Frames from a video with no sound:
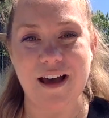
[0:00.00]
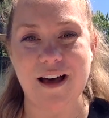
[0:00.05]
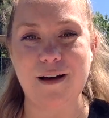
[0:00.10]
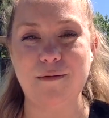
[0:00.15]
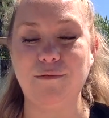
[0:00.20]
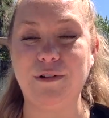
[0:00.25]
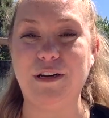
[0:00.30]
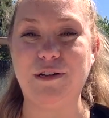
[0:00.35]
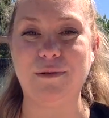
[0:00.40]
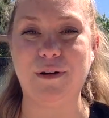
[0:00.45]

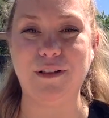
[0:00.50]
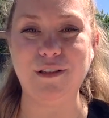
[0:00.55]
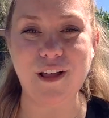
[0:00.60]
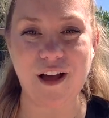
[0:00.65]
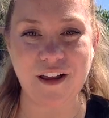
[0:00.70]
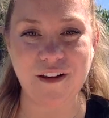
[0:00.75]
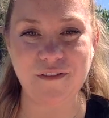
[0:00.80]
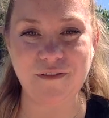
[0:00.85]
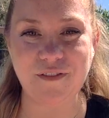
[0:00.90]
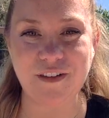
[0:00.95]
Um, we do a
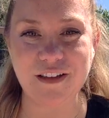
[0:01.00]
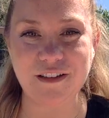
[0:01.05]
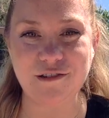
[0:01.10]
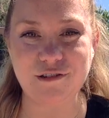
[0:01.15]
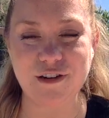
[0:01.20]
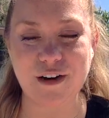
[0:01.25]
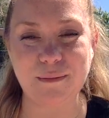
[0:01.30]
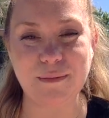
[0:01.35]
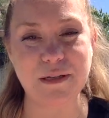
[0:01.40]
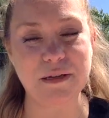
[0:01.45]
lot of field
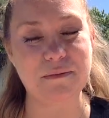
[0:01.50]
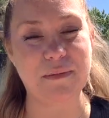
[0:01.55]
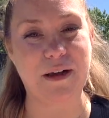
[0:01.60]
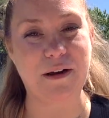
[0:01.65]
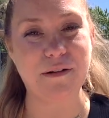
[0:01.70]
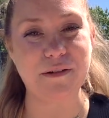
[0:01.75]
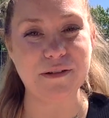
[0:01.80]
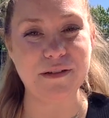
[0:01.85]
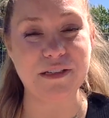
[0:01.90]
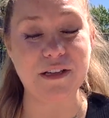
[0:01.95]
trips, and my
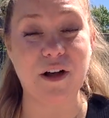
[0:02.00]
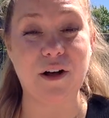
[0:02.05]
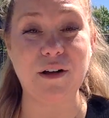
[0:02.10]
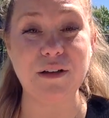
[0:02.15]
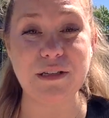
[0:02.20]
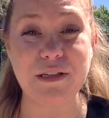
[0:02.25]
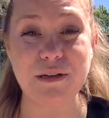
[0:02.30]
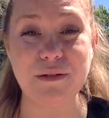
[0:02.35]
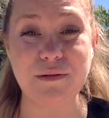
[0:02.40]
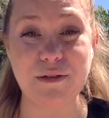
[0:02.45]
girls
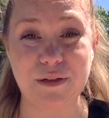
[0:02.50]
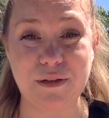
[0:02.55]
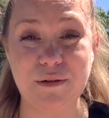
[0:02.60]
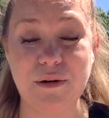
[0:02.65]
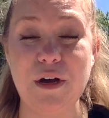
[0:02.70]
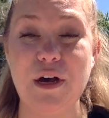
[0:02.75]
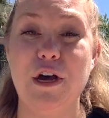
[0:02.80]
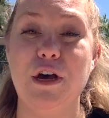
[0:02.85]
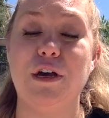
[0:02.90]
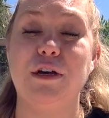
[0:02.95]
also do
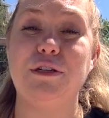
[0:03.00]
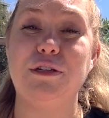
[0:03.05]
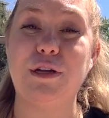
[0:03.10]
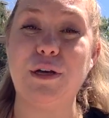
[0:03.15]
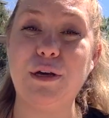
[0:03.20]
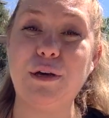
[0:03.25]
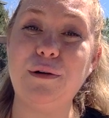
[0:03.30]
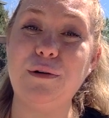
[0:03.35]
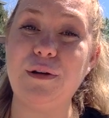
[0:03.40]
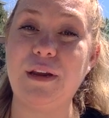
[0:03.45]

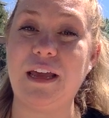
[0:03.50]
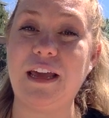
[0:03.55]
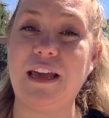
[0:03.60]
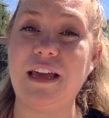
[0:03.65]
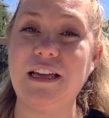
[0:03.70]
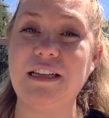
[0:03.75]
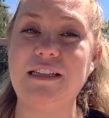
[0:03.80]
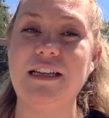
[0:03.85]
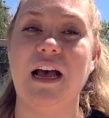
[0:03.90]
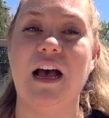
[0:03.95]
two
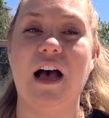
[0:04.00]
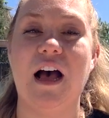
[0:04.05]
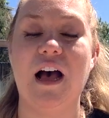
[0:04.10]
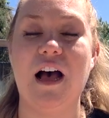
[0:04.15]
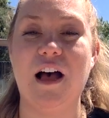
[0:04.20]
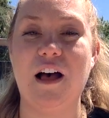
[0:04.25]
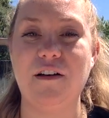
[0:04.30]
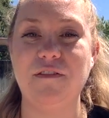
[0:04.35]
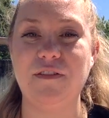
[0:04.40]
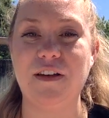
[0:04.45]
days
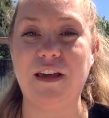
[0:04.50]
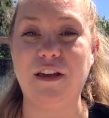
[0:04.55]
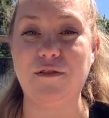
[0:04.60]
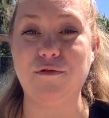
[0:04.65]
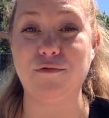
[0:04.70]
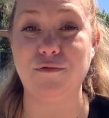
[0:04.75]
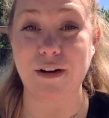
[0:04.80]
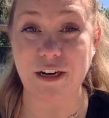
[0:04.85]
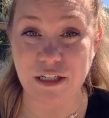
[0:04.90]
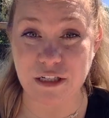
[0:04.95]
of
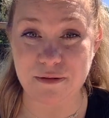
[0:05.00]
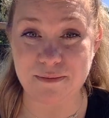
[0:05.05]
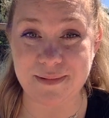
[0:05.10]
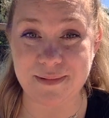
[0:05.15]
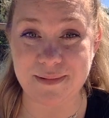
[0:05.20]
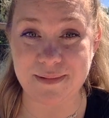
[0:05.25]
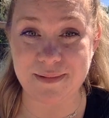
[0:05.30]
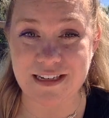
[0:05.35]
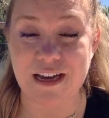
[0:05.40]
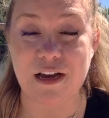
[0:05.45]

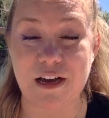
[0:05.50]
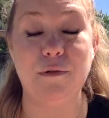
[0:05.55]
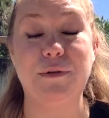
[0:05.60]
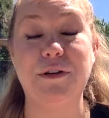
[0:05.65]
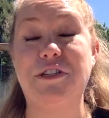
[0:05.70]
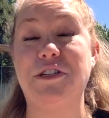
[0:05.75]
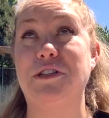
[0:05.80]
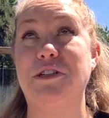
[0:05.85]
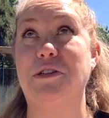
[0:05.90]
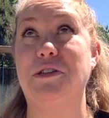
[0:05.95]
enrichment,
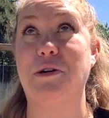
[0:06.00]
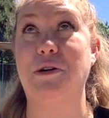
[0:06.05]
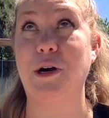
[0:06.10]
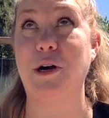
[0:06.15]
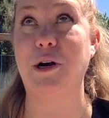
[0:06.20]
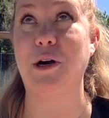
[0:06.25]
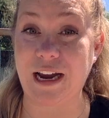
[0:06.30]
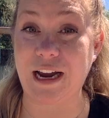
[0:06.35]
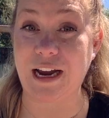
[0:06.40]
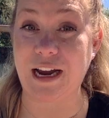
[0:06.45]
which is
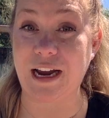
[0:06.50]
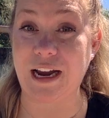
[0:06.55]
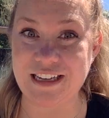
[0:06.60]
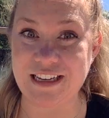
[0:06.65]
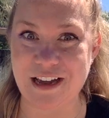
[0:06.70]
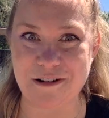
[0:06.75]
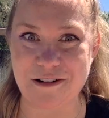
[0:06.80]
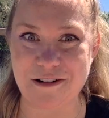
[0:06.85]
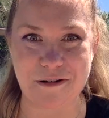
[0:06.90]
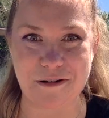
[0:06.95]
crazy.
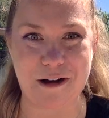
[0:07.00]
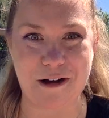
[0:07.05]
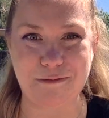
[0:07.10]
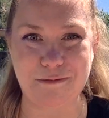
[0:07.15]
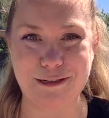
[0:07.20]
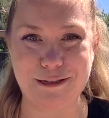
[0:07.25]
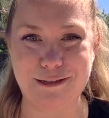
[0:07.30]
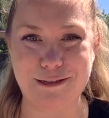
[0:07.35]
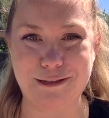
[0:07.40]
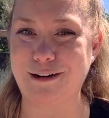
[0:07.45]
I don't know how
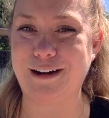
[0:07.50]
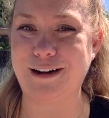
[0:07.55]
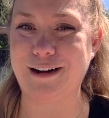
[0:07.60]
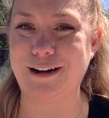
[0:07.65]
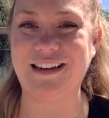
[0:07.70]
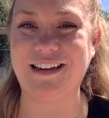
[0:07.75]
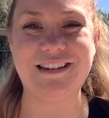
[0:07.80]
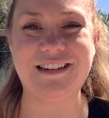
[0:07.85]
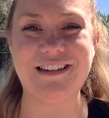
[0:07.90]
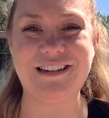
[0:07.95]
much longer I
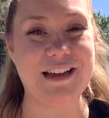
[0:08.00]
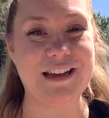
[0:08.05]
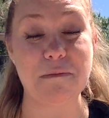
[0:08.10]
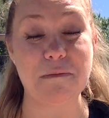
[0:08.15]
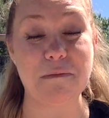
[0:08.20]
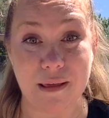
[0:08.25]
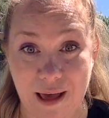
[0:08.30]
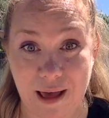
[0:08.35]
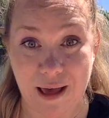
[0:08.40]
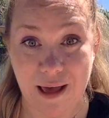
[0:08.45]
can keep
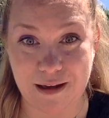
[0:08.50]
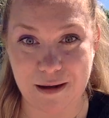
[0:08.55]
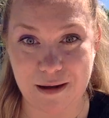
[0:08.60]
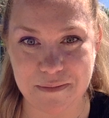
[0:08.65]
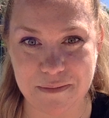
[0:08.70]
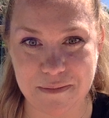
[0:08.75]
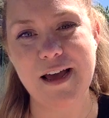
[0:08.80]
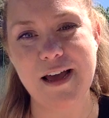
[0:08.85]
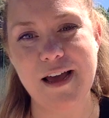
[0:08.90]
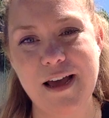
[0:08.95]
that up,
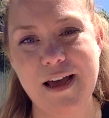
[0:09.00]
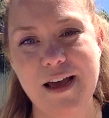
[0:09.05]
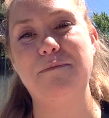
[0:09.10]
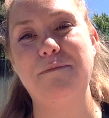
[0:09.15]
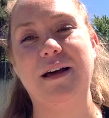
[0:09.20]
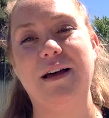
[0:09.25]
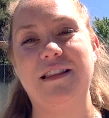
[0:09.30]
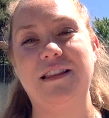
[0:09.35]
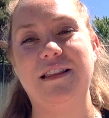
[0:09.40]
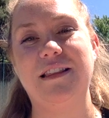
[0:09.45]

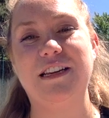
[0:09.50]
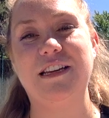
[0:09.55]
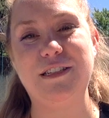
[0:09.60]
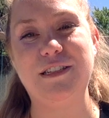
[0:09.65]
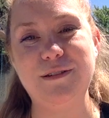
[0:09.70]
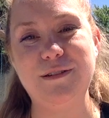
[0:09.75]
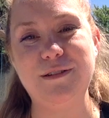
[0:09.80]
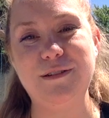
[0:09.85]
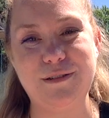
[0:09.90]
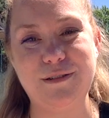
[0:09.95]
but they
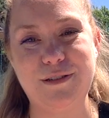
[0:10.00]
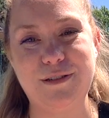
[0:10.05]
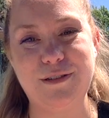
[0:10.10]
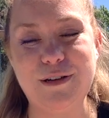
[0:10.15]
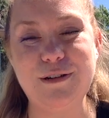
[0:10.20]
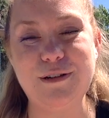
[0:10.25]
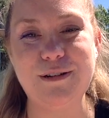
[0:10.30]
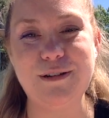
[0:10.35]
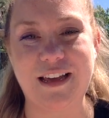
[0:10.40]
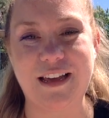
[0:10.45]
do do
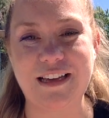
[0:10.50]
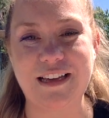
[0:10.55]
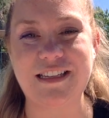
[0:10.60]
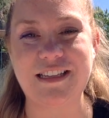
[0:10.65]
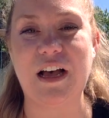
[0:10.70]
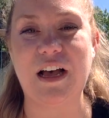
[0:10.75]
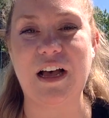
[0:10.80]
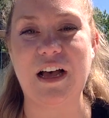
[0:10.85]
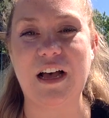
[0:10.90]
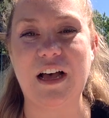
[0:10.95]
two days
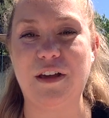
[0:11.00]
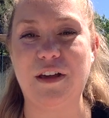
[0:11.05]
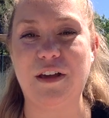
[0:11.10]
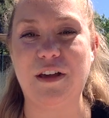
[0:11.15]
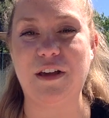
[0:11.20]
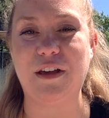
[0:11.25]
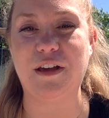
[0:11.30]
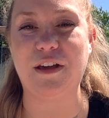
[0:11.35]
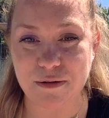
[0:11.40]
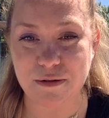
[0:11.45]
of
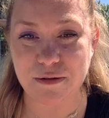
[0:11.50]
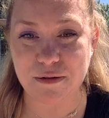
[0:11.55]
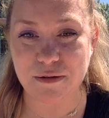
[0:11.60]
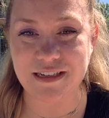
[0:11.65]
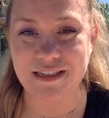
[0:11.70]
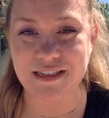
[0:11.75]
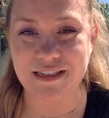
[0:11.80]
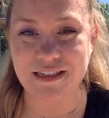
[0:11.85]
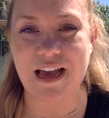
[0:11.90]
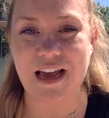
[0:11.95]

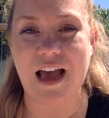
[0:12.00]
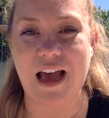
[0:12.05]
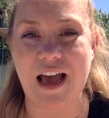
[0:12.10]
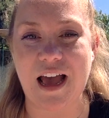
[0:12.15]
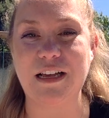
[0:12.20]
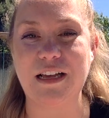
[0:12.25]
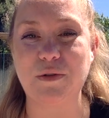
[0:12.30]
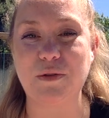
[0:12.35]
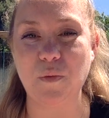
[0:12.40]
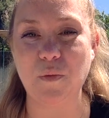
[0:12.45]
enrichment
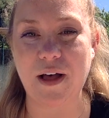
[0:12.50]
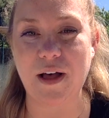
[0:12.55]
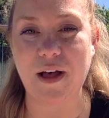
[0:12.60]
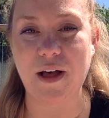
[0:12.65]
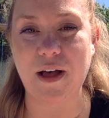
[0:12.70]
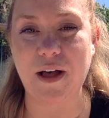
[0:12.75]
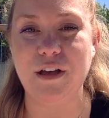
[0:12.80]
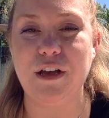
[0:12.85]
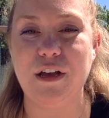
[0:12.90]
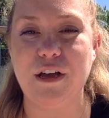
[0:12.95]
as
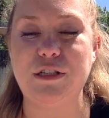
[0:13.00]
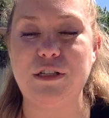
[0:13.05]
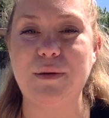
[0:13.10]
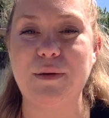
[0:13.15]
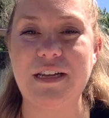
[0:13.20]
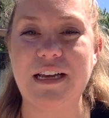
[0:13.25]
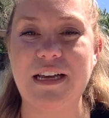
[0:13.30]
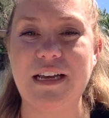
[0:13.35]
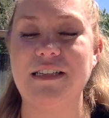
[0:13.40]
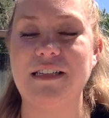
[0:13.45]
well, so it
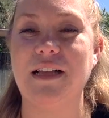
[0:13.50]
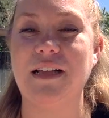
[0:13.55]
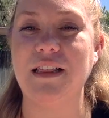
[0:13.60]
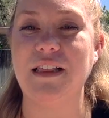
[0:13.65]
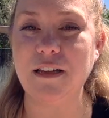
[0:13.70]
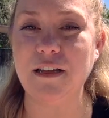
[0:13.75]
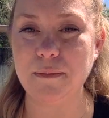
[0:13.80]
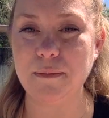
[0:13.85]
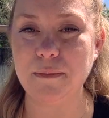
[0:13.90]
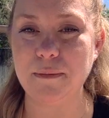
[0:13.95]
takes us a
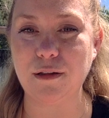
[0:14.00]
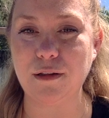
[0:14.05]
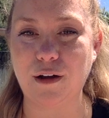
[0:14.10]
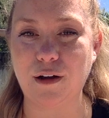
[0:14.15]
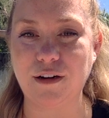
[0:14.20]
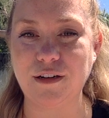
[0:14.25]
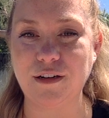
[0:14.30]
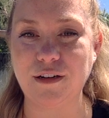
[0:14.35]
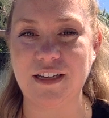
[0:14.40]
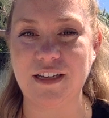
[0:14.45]
little bit
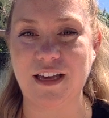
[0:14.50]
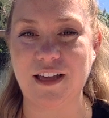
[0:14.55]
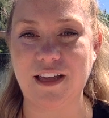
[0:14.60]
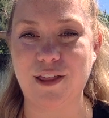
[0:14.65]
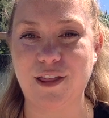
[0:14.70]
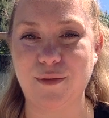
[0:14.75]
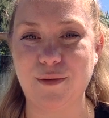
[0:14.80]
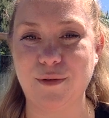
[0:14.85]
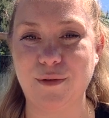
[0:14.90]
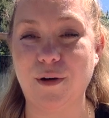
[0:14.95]
longer to get
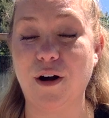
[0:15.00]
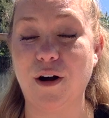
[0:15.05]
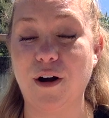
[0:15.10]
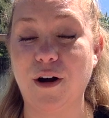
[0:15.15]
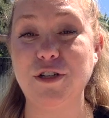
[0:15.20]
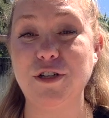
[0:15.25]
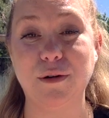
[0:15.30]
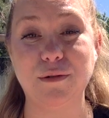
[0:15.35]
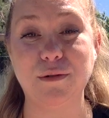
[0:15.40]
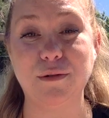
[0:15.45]
through our
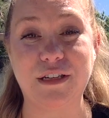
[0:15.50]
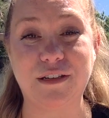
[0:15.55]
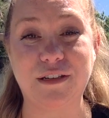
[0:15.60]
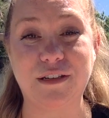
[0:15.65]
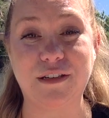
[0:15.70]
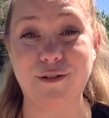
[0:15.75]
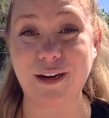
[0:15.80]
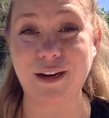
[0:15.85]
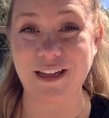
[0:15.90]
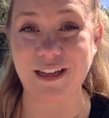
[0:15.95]
chosen
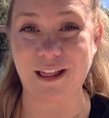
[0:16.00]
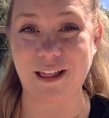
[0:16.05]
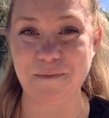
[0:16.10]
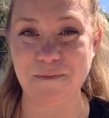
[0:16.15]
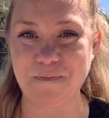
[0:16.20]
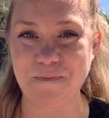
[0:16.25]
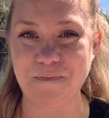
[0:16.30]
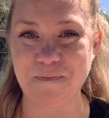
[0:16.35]
curriculum.